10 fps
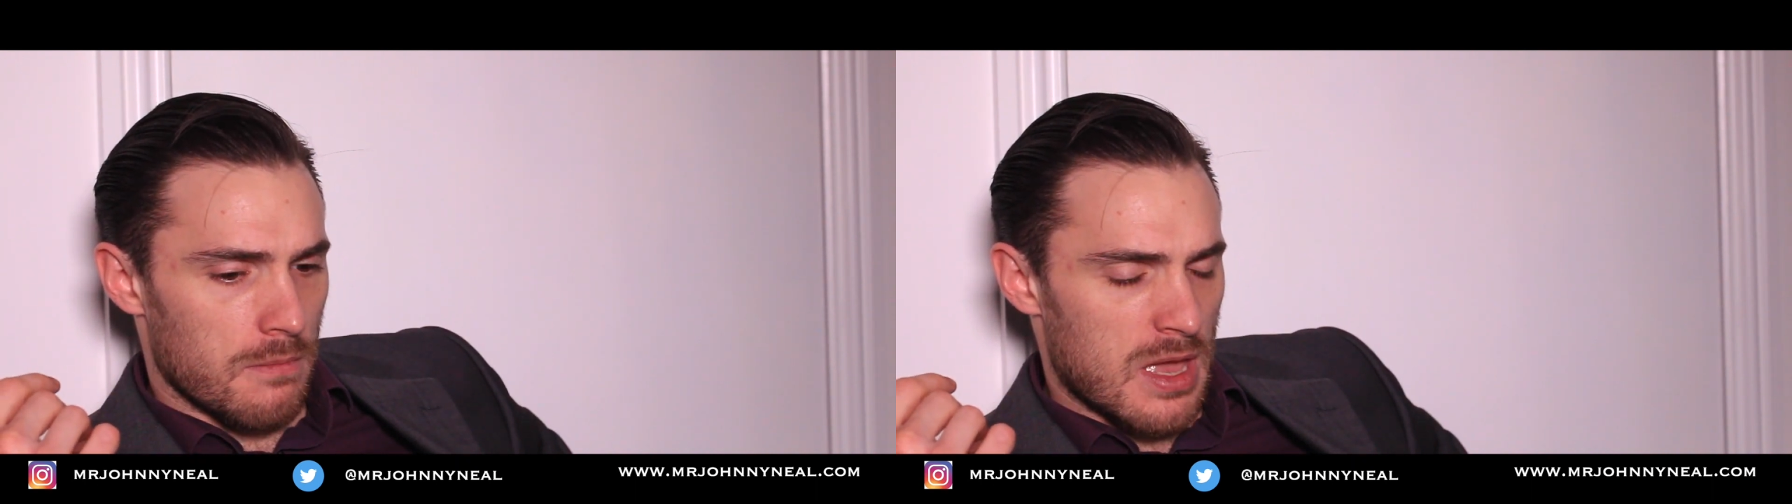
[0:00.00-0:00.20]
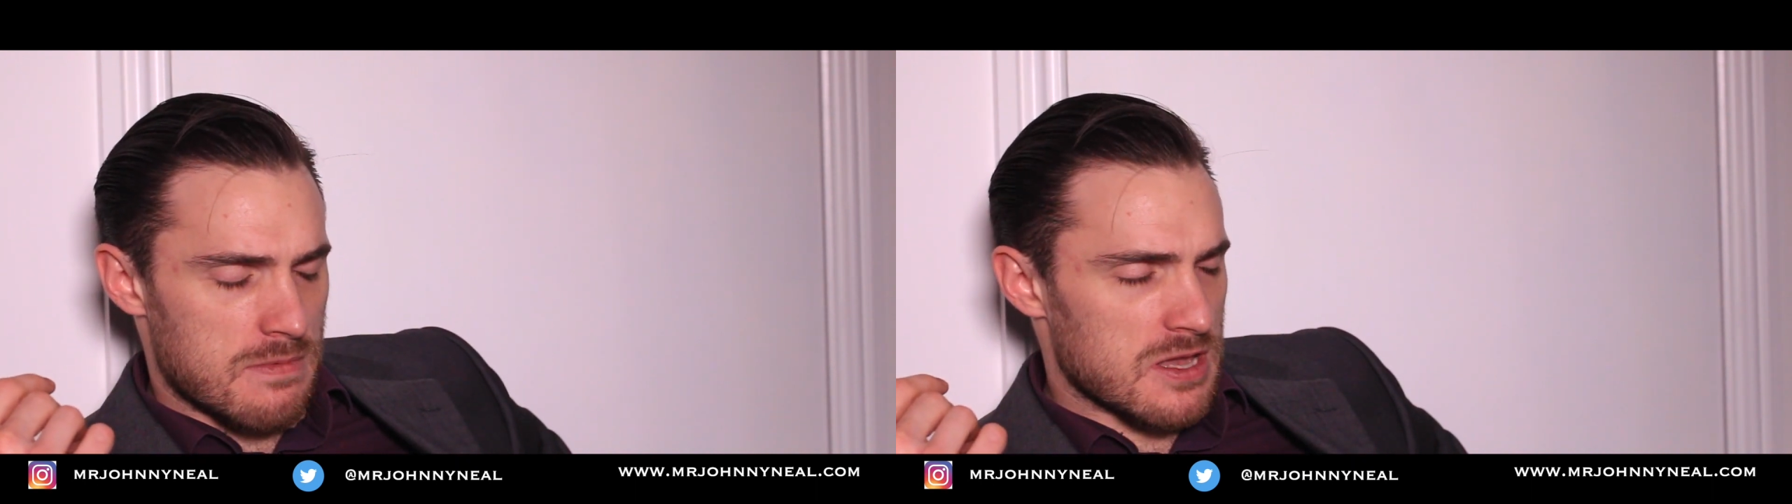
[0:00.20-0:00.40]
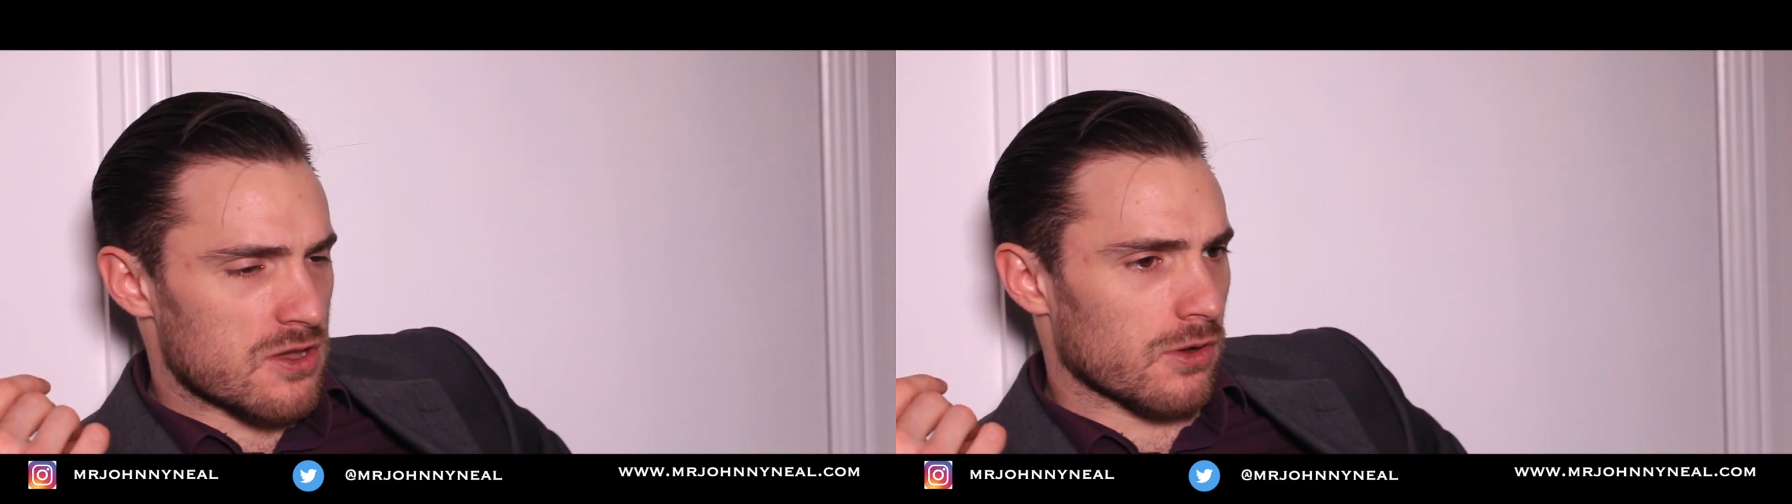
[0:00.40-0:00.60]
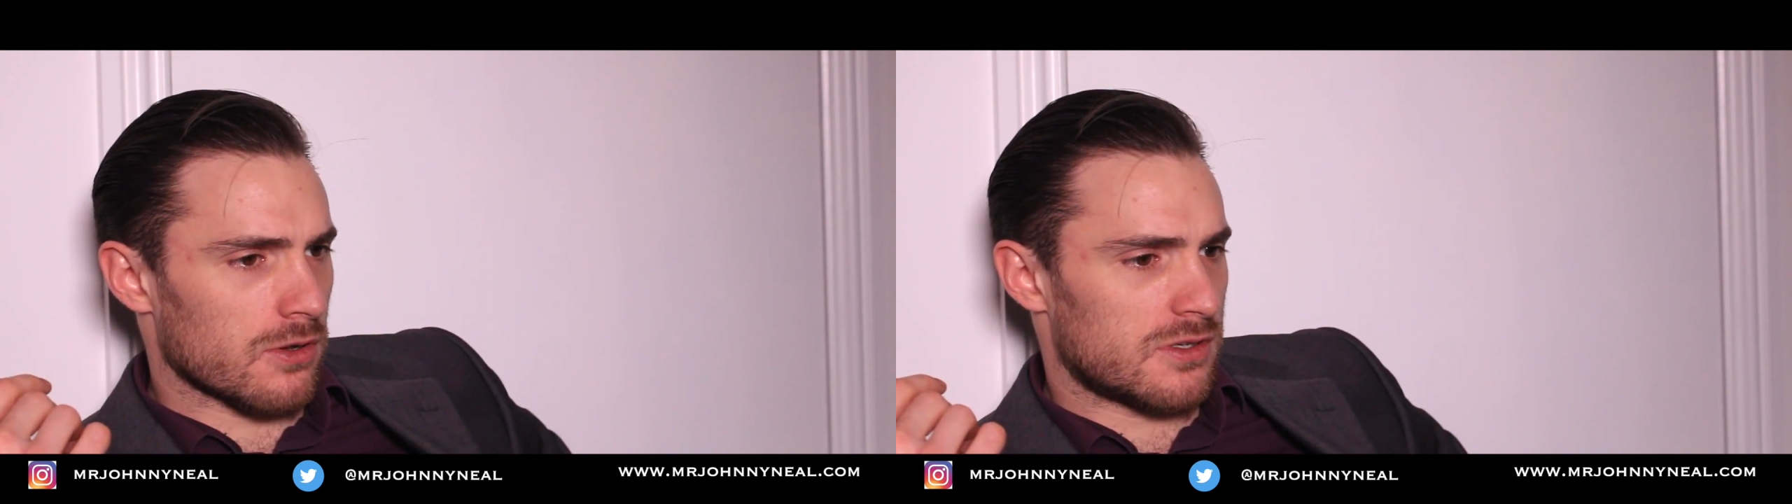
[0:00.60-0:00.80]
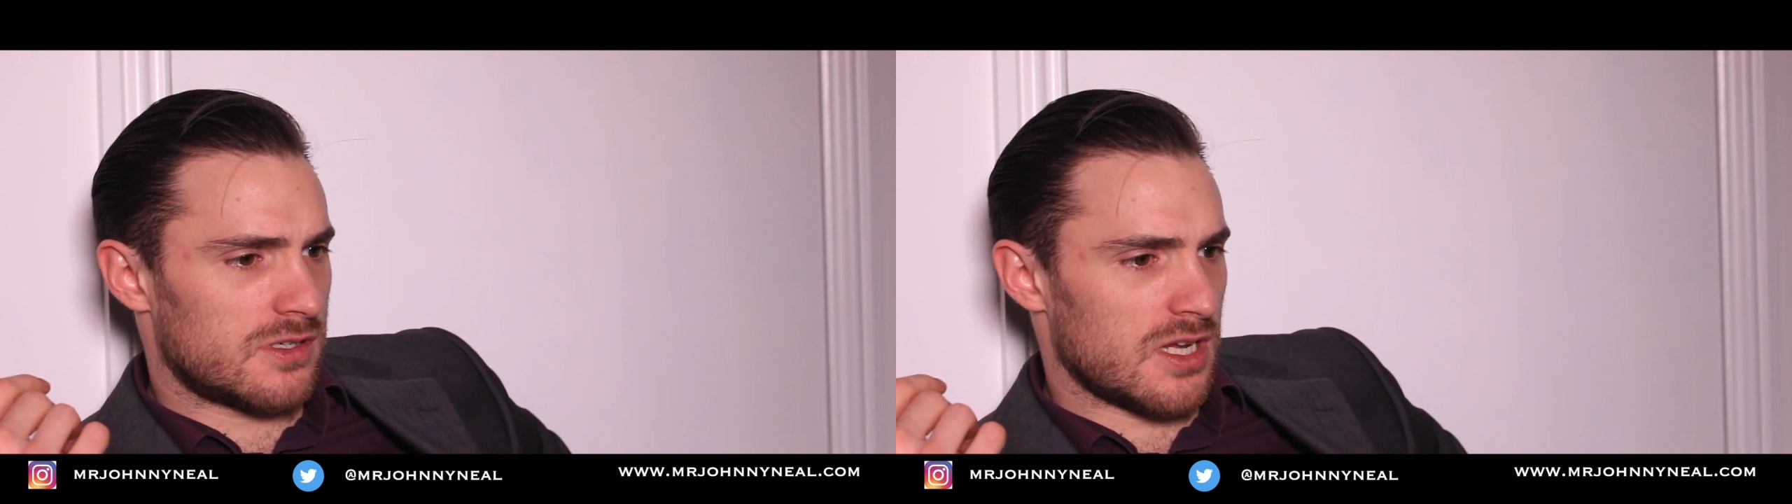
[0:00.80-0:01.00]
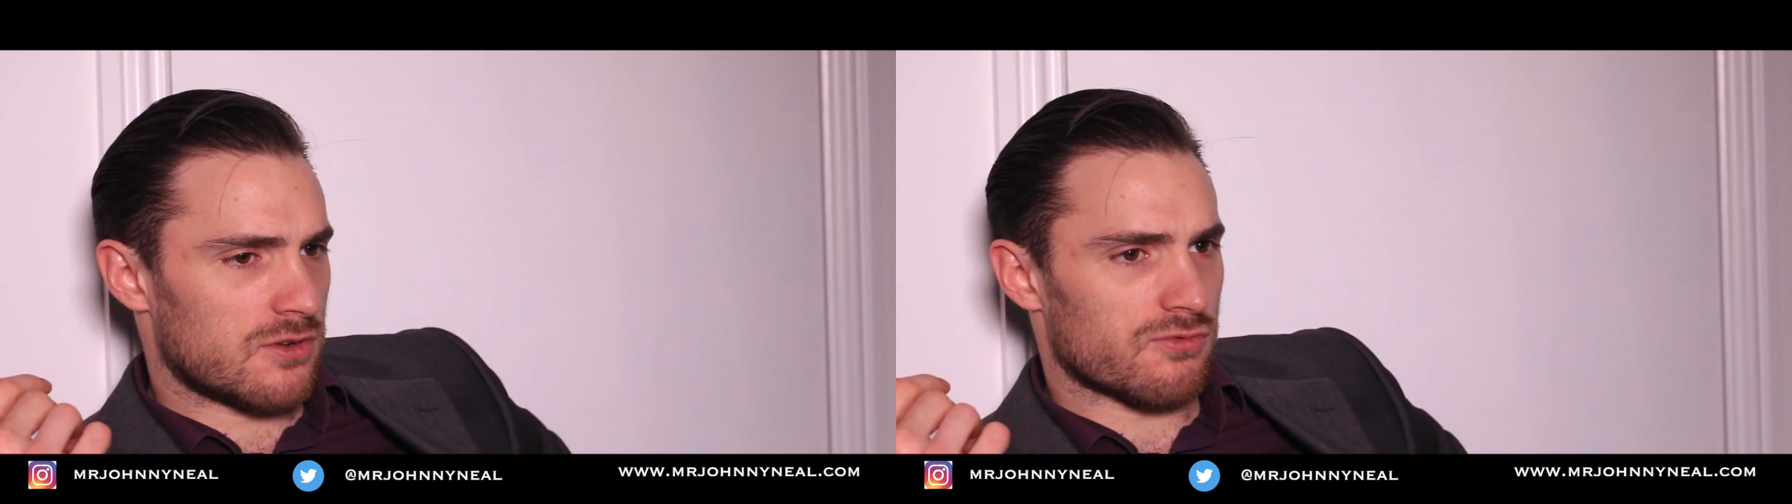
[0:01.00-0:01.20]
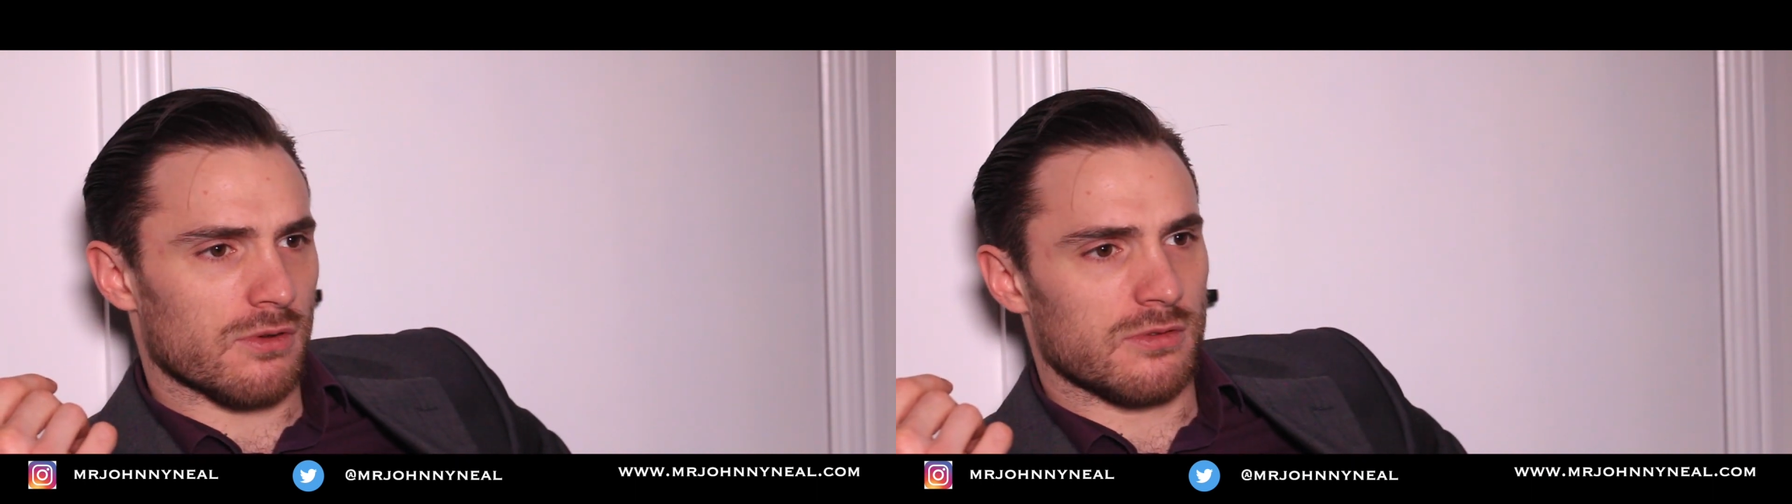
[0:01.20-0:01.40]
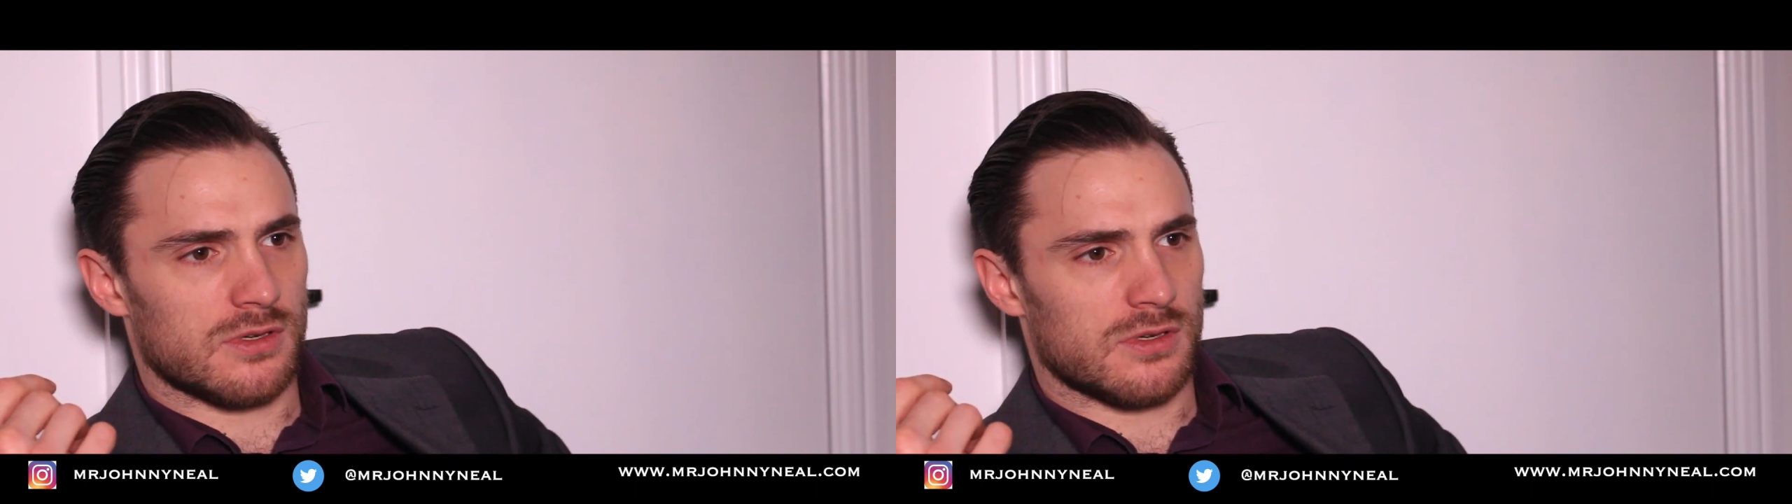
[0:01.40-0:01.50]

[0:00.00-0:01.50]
Maybe God did roll